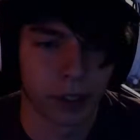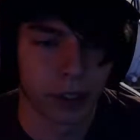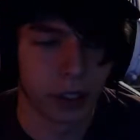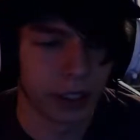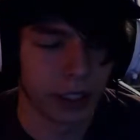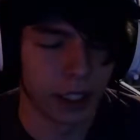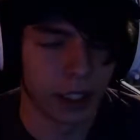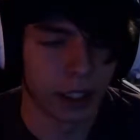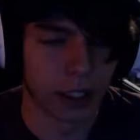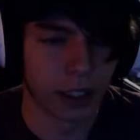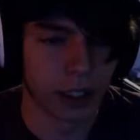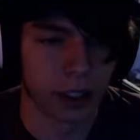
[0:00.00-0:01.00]
yeah,
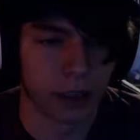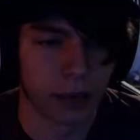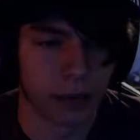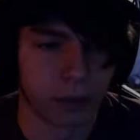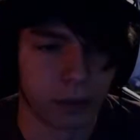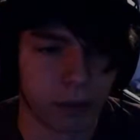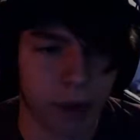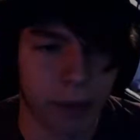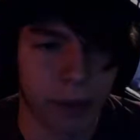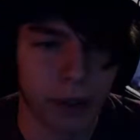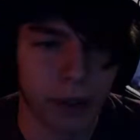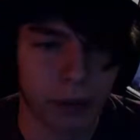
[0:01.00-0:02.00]
maybe
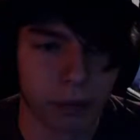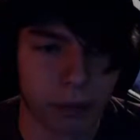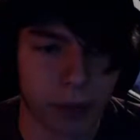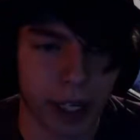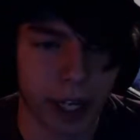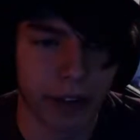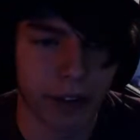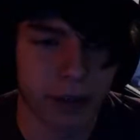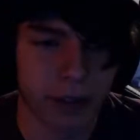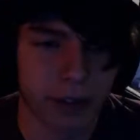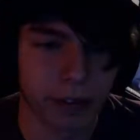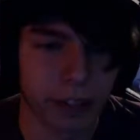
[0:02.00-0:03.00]
you might have some
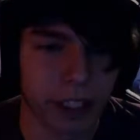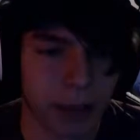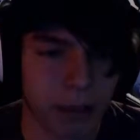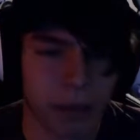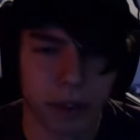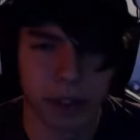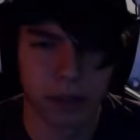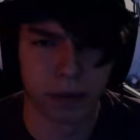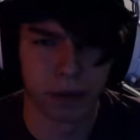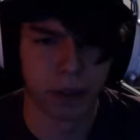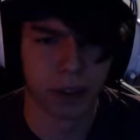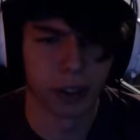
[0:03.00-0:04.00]
different names
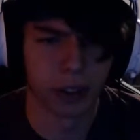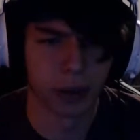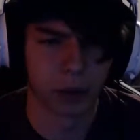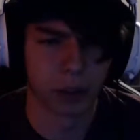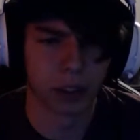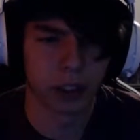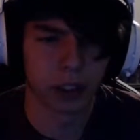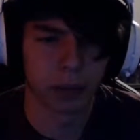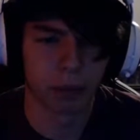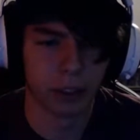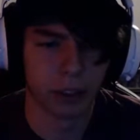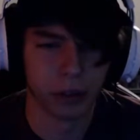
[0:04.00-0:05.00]
for your sources,
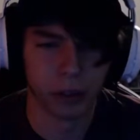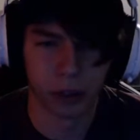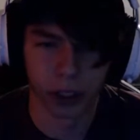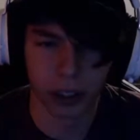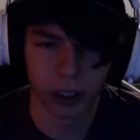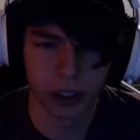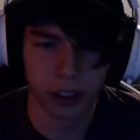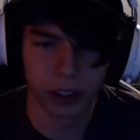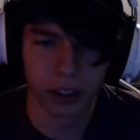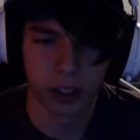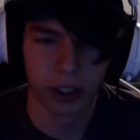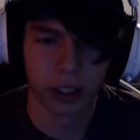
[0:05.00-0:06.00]
but you shouldn't.
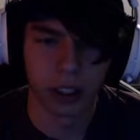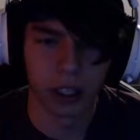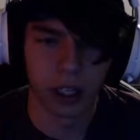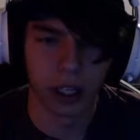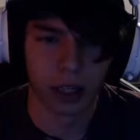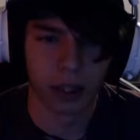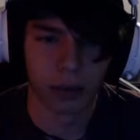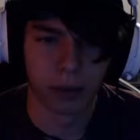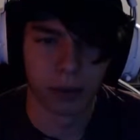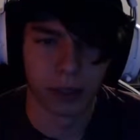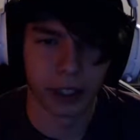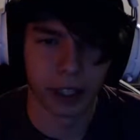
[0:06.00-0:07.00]
You're
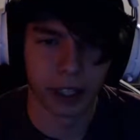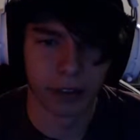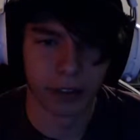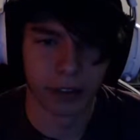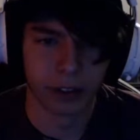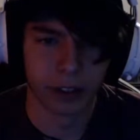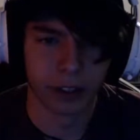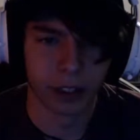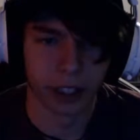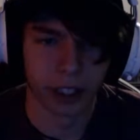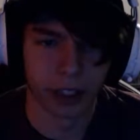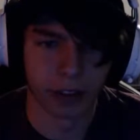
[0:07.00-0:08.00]
gonna
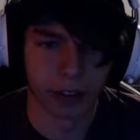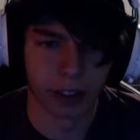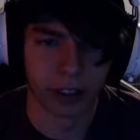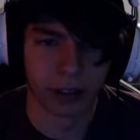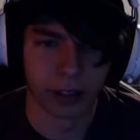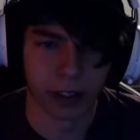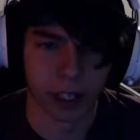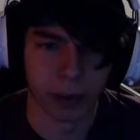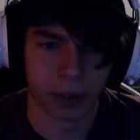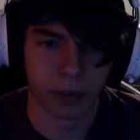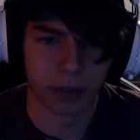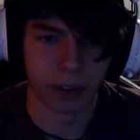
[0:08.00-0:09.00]
have like different names
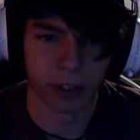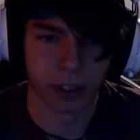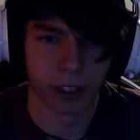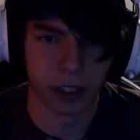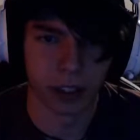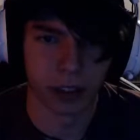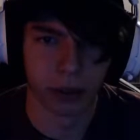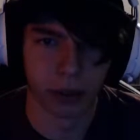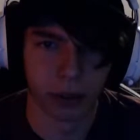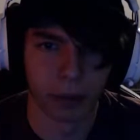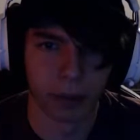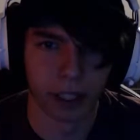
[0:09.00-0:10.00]
as far as like your
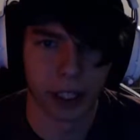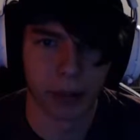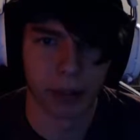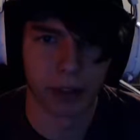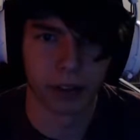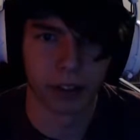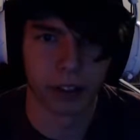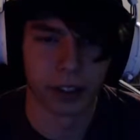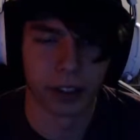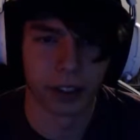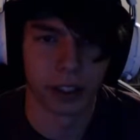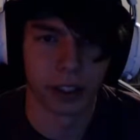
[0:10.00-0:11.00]
webcam and
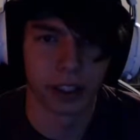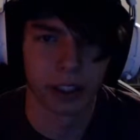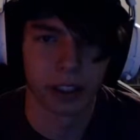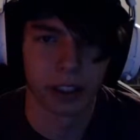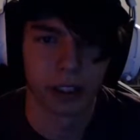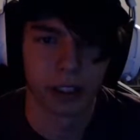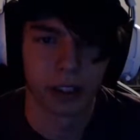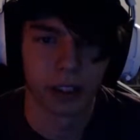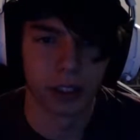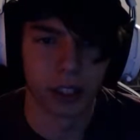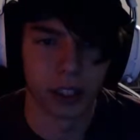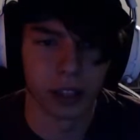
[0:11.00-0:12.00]
everything. Like,
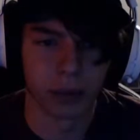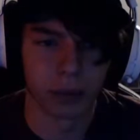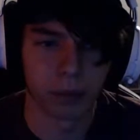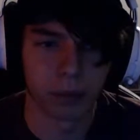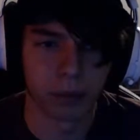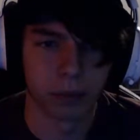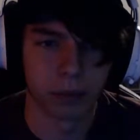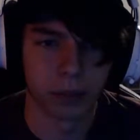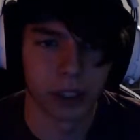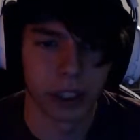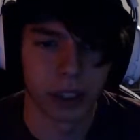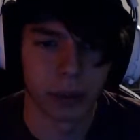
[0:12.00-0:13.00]

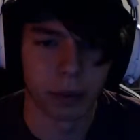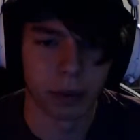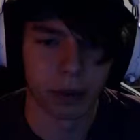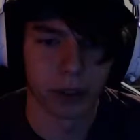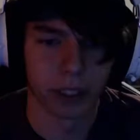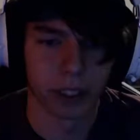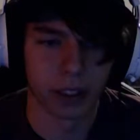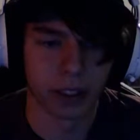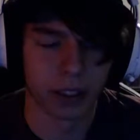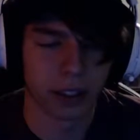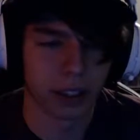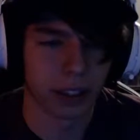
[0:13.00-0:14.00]
you guys probably can't
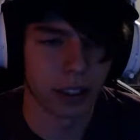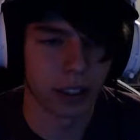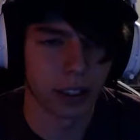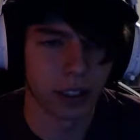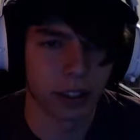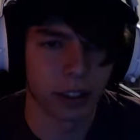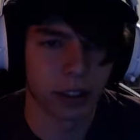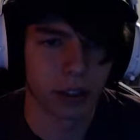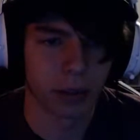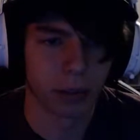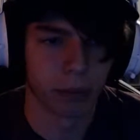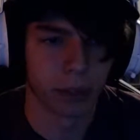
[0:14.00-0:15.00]
see this,
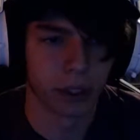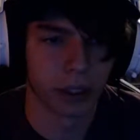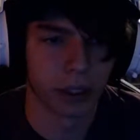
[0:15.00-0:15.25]
but